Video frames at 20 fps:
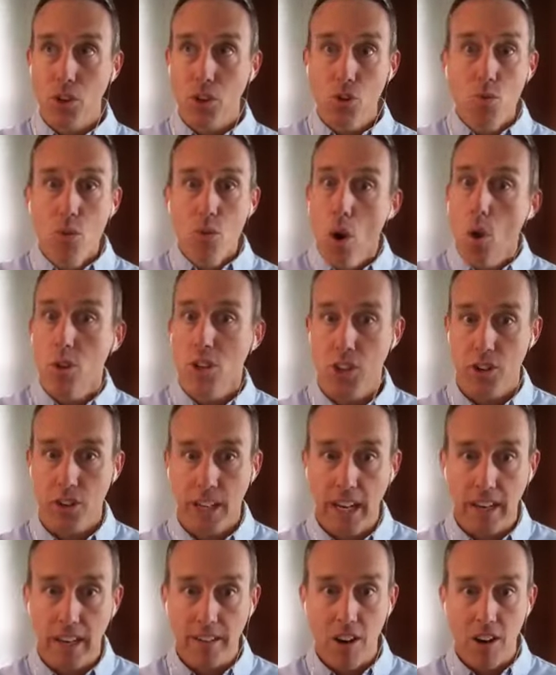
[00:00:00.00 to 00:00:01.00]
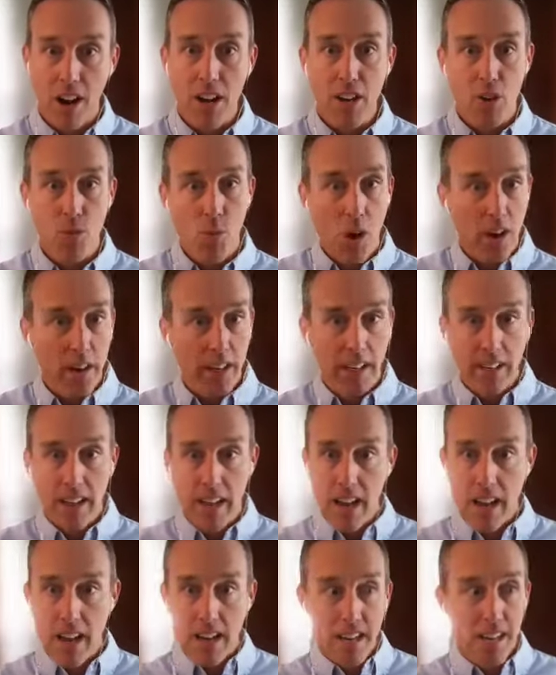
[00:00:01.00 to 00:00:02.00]
know what you're getting, right? You walk
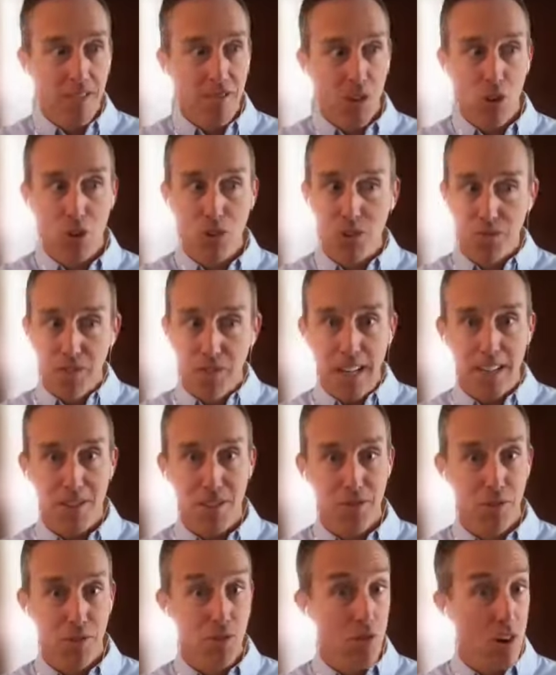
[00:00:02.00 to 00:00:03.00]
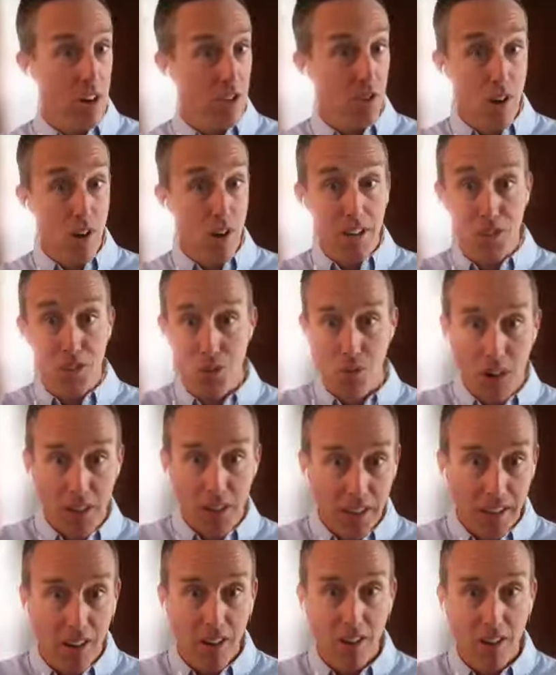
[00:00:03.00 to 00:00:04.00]
into any of those fast food restaurants
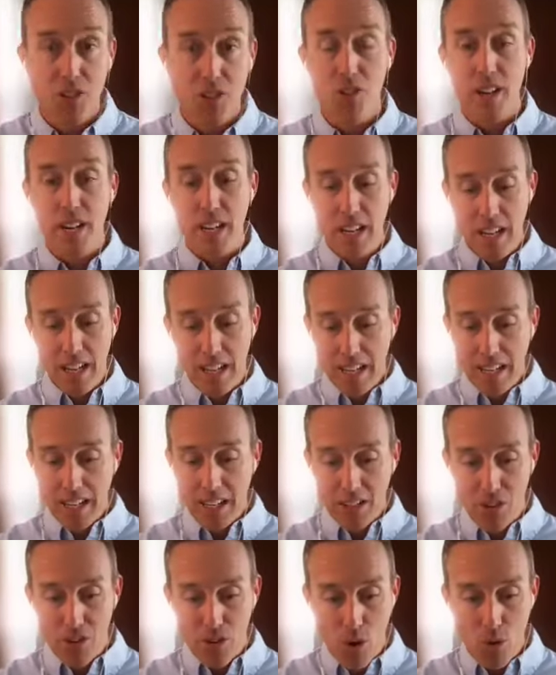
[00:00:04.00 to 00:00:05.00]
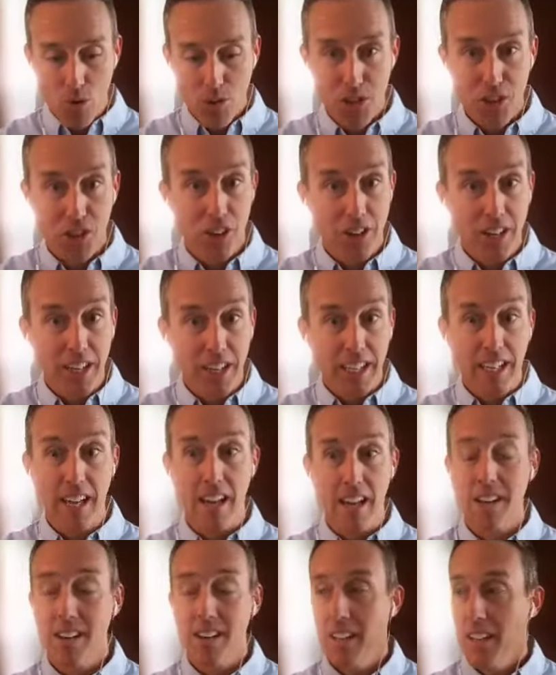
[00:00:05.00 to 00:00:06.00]
throughout the country, you know what you're going to
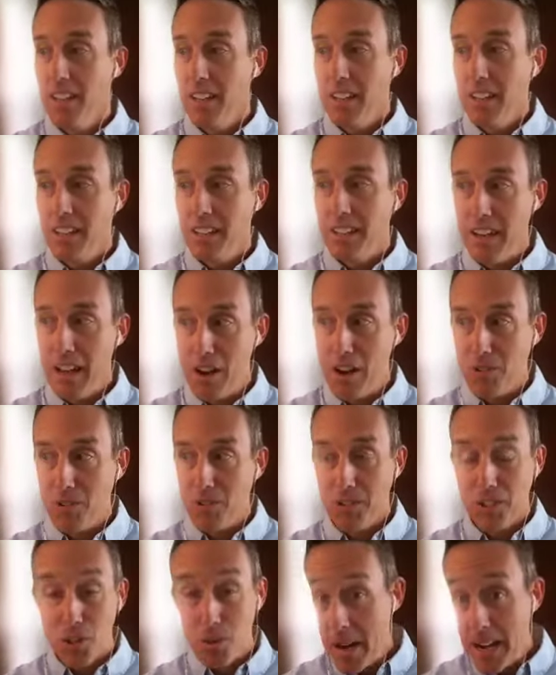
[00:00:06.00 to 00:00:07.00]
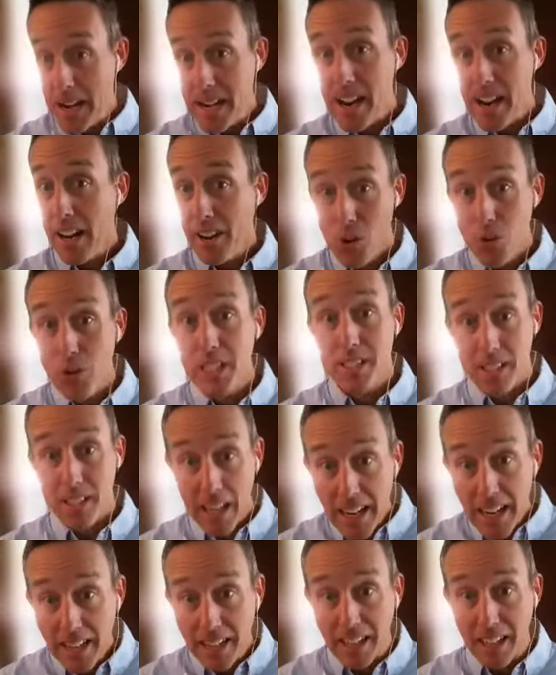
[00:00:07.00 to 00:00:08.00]
get. Now, you may not always
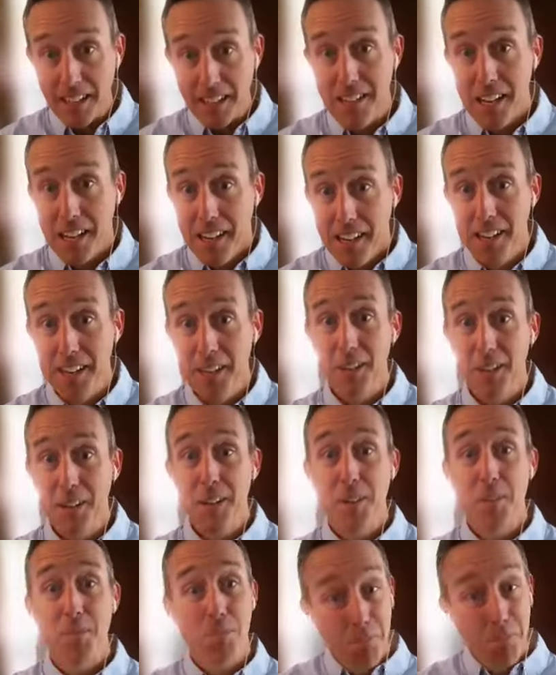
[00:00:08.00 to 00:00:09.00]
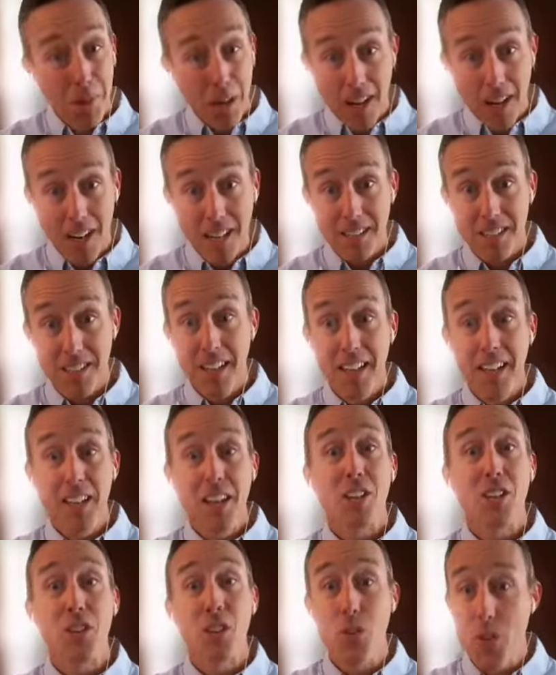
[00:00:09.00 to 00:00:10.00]
like it, but
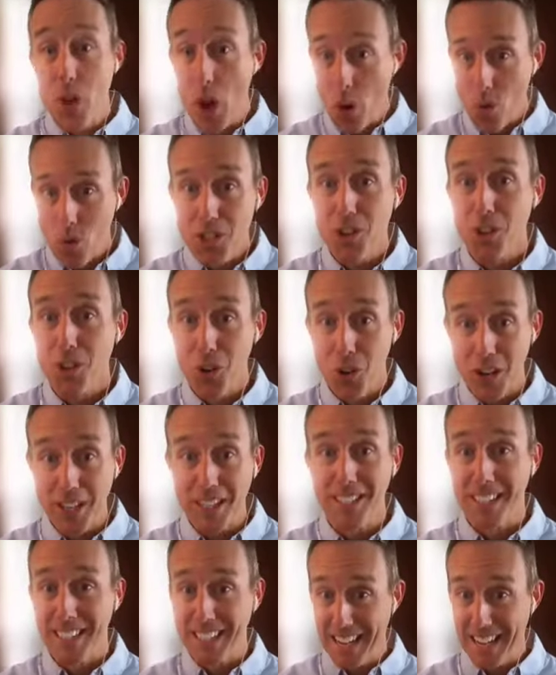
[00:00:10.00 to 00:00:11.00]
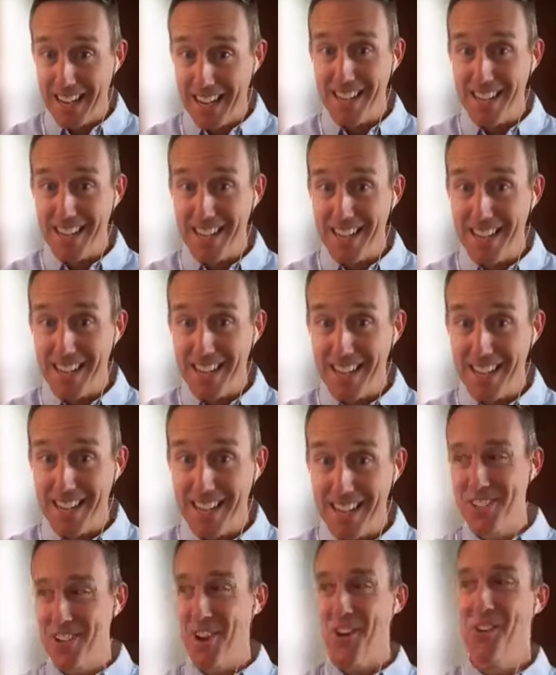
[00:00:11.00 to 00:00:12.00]
you know what you're going to get.
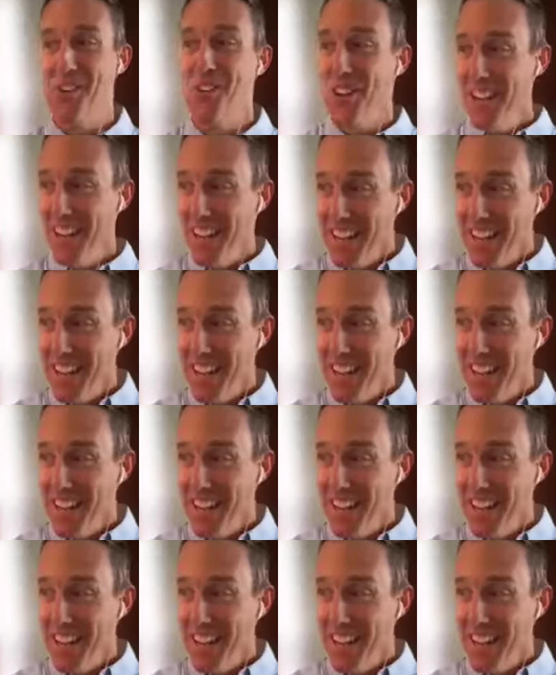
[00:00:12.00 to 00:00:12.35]
So,